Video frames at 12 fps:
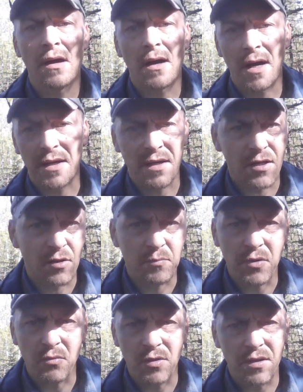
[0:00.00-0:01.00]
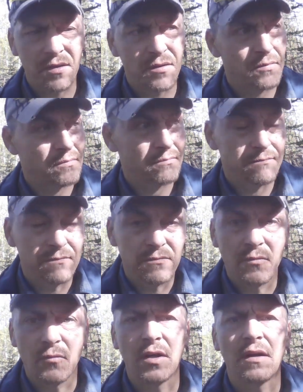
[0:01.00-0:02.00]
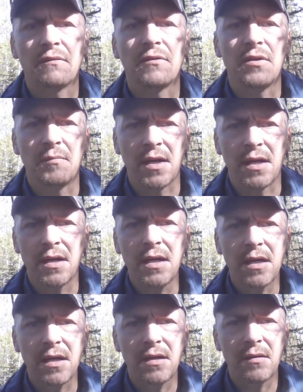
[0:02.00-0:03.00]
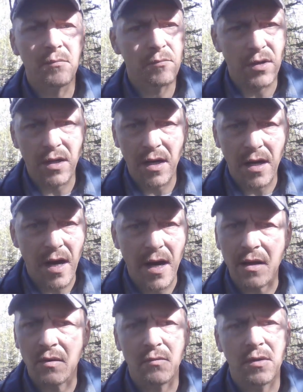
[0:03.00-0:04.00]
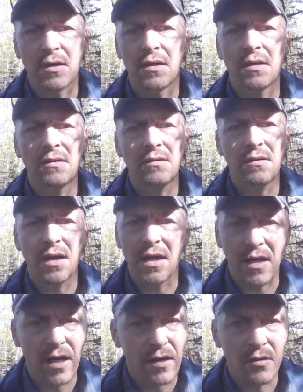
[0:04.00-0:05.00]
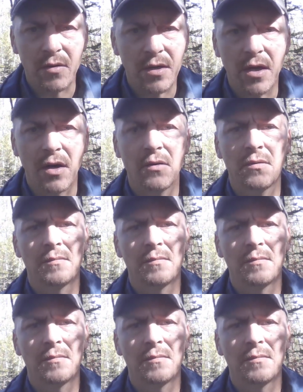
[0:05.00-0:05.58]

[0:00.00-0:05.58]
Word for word: i can help you with whatever you may need but I don't want to know, and I don't want to go.